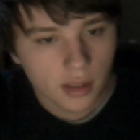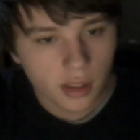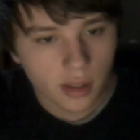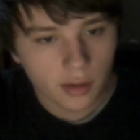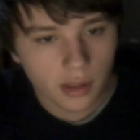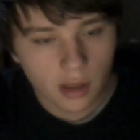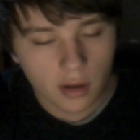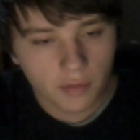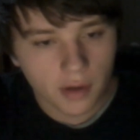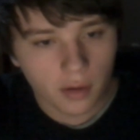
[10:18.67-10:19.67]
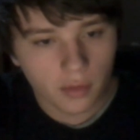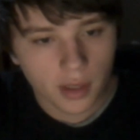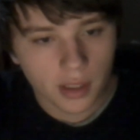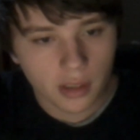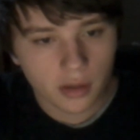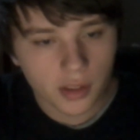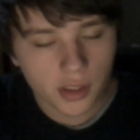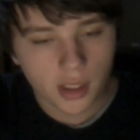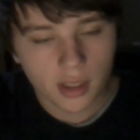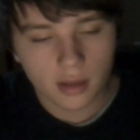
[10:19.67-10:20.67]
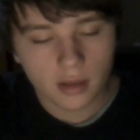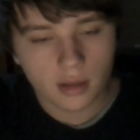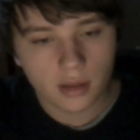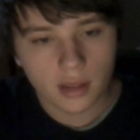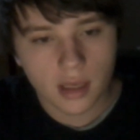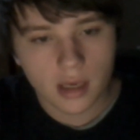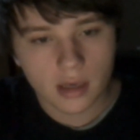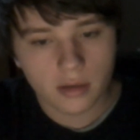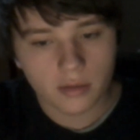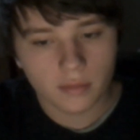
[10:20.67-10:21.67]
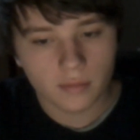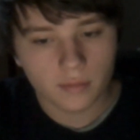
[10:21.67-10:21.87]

So, if I don't like your shit, then,